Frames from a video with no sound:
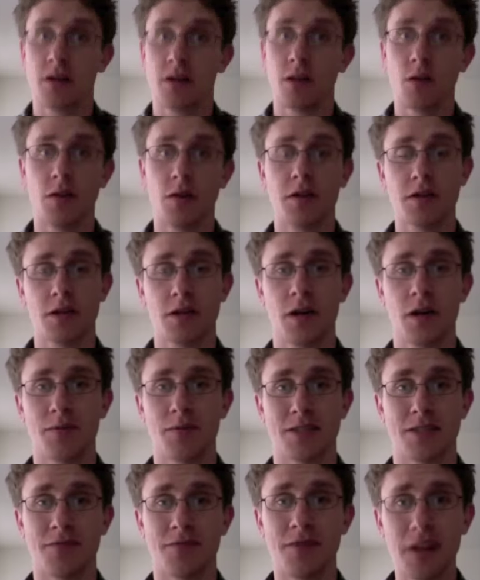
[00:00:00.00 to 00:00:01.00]
Laura and
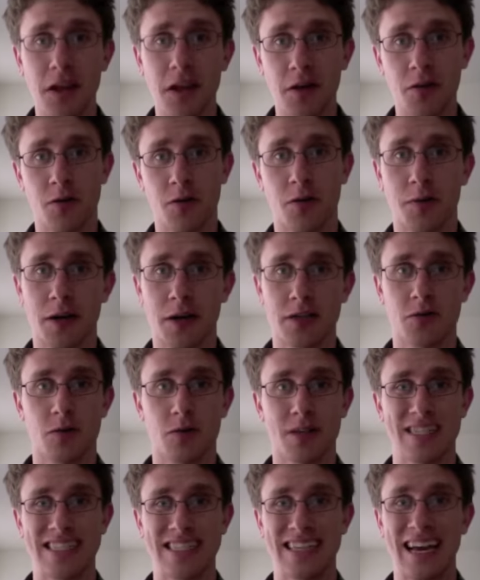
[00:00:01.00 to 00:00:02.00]
Thomas, the video you're about to
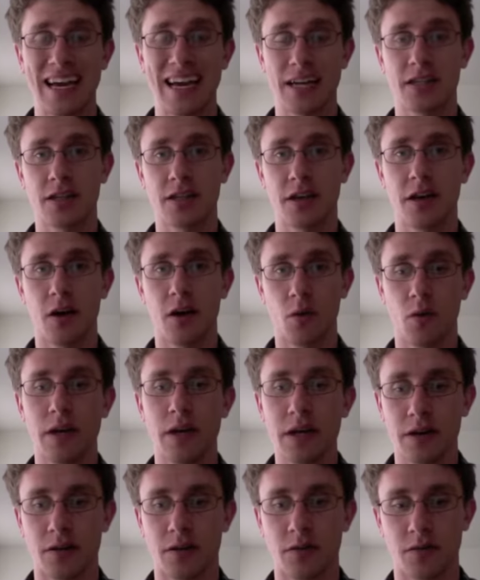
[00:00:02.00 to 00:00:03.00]
watch is actually a
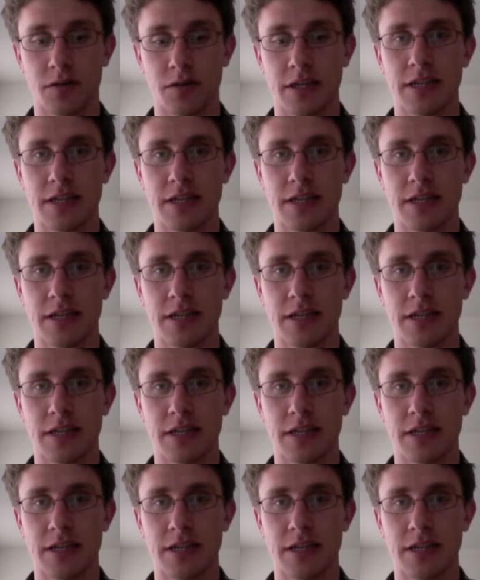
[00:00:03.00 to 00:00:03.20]
week old.